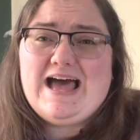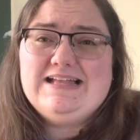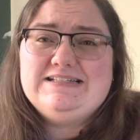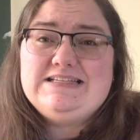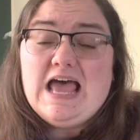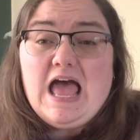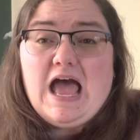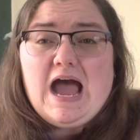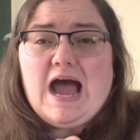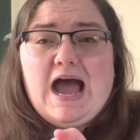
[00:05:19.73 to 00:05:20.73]
And
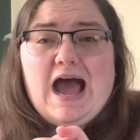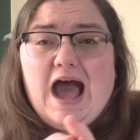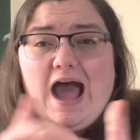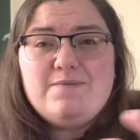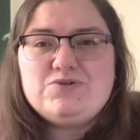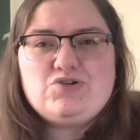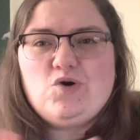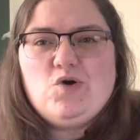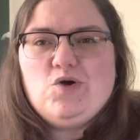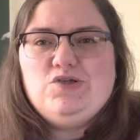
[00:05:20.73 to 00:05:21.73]
I'm
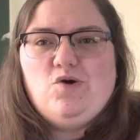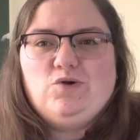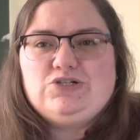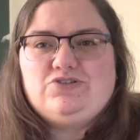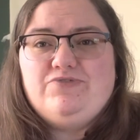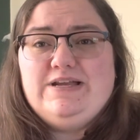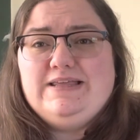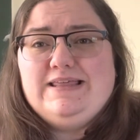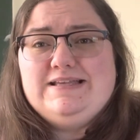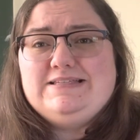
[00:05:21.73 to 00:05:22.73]
sure you're just
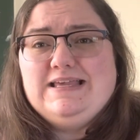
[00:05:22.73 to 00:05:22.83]
reading this,